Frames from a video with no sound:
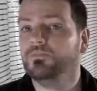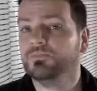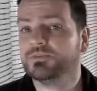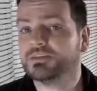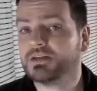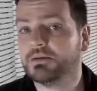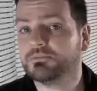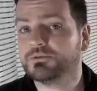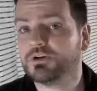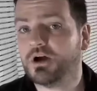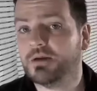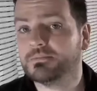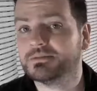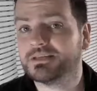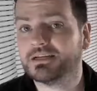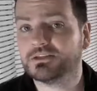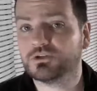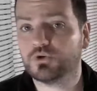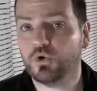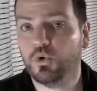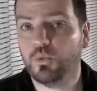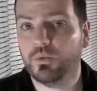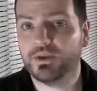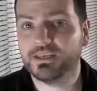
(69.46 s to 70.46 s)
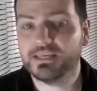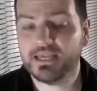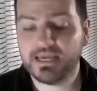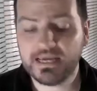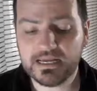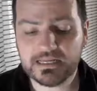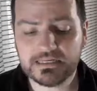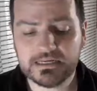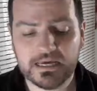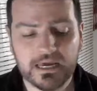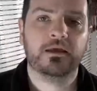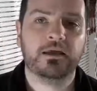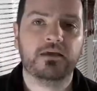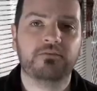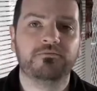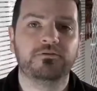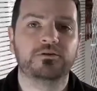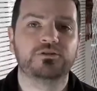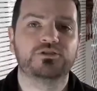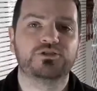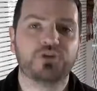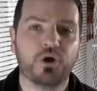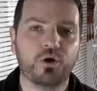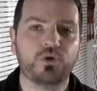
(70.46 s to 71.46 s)
Sometimes that's all we need. If you
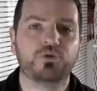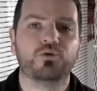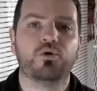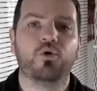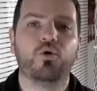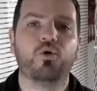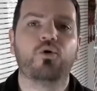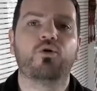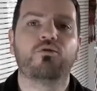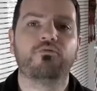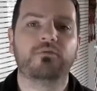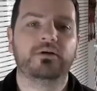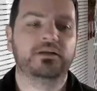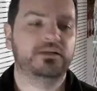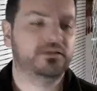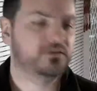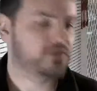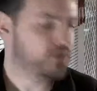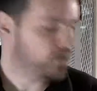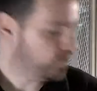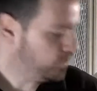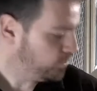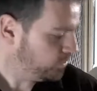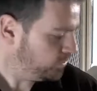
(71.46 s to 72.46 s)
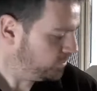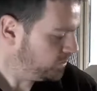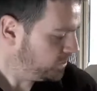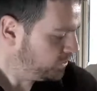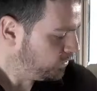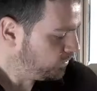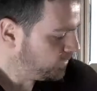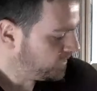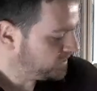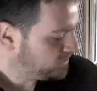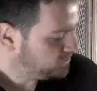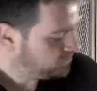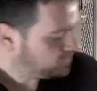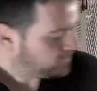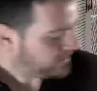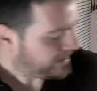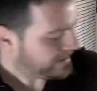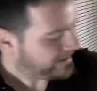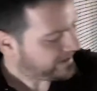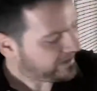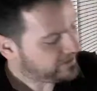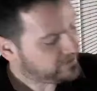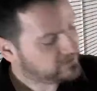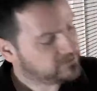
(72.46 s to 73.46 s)
don't already know, when you
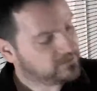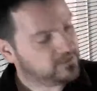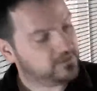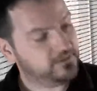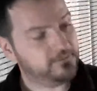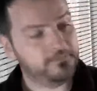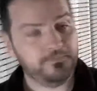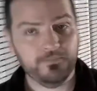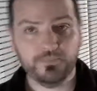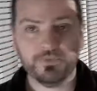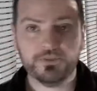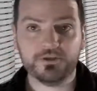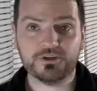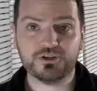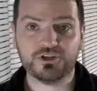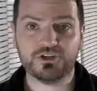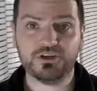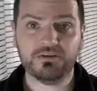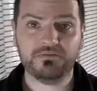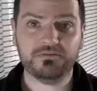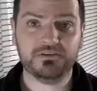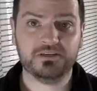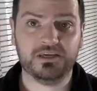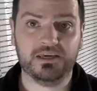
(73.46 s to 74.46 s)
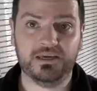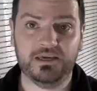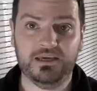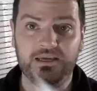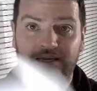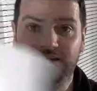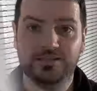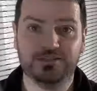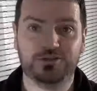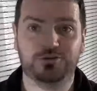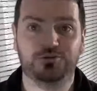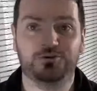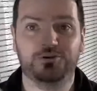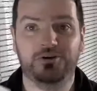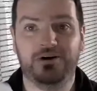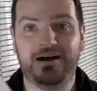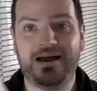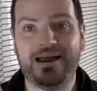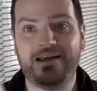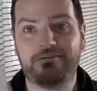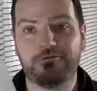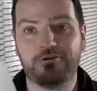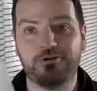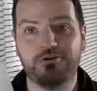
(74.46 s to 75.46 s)
add the shift key to your
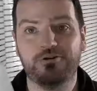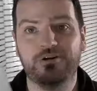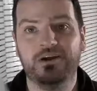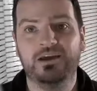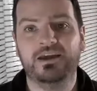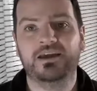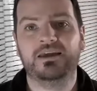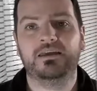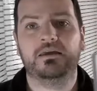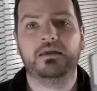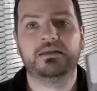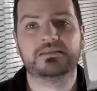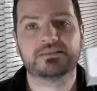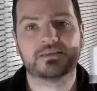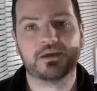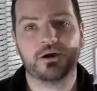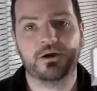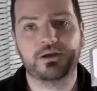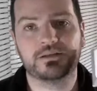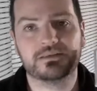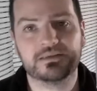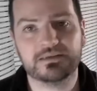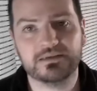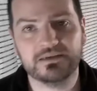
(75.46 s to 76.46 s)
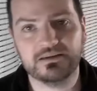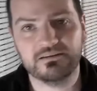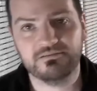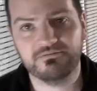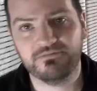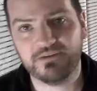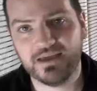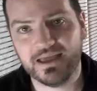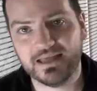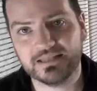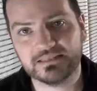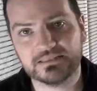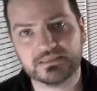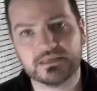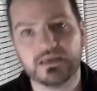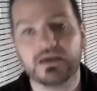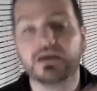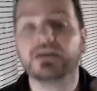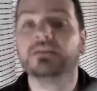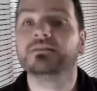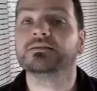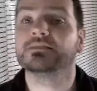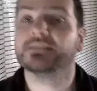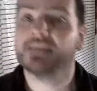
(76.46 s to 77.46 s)
arrow, it's going to advance
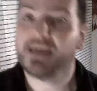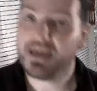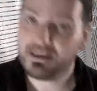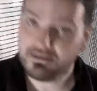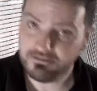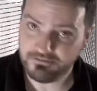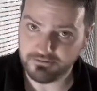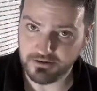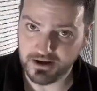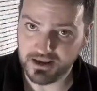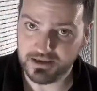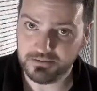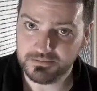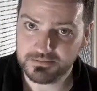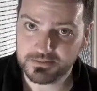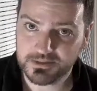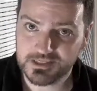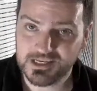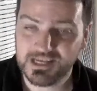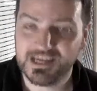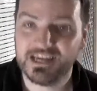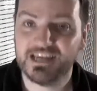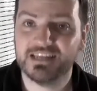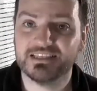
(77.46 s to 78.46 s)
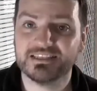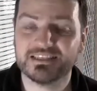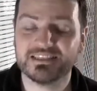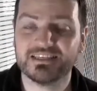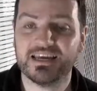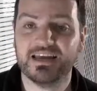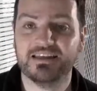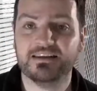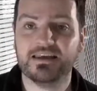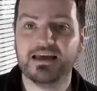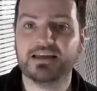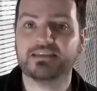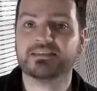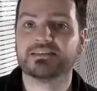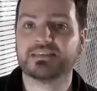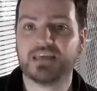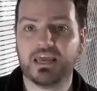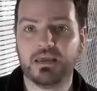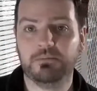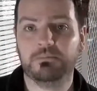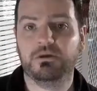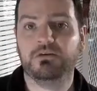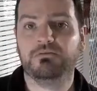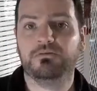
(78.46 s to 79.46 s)
10 frames instead. And
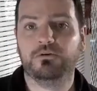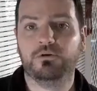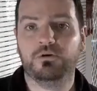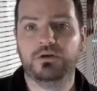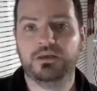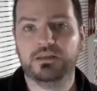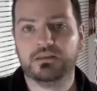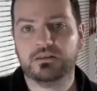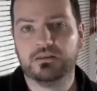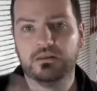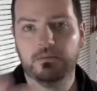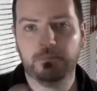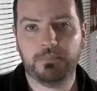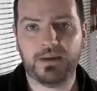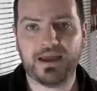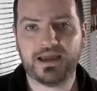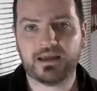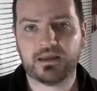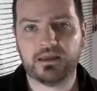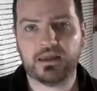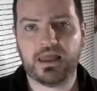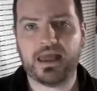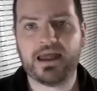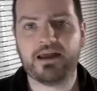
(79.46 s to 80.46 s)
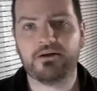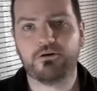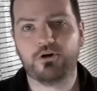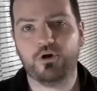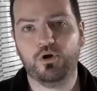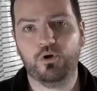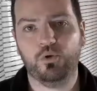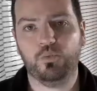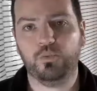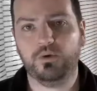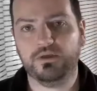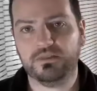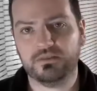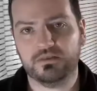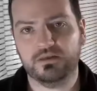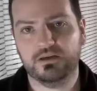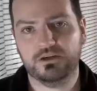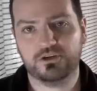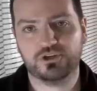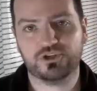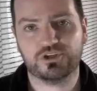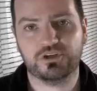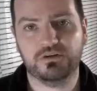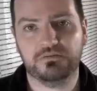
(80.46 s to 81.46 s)
same, if you hit the back arrow with
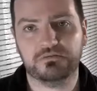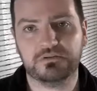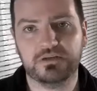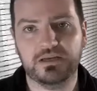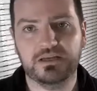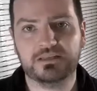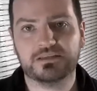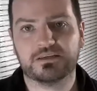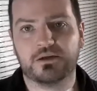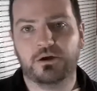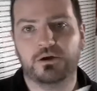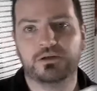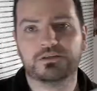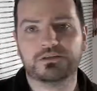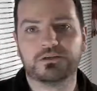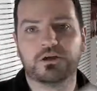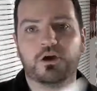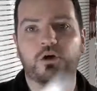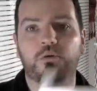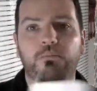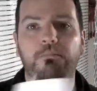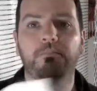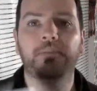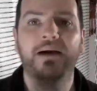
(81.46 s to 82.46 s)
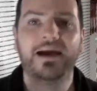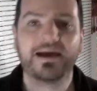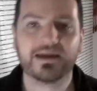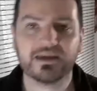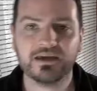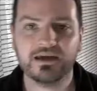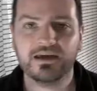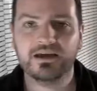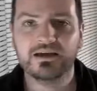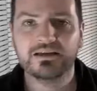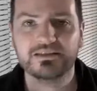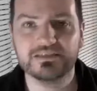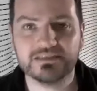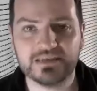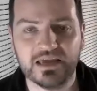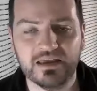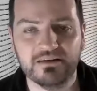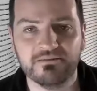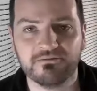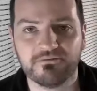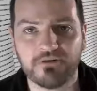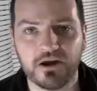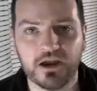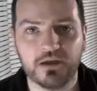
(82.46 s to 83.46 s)
shift, it's going to go back 10
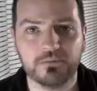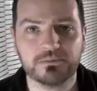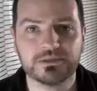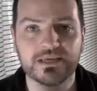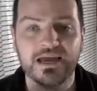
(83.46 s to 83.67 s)
frames.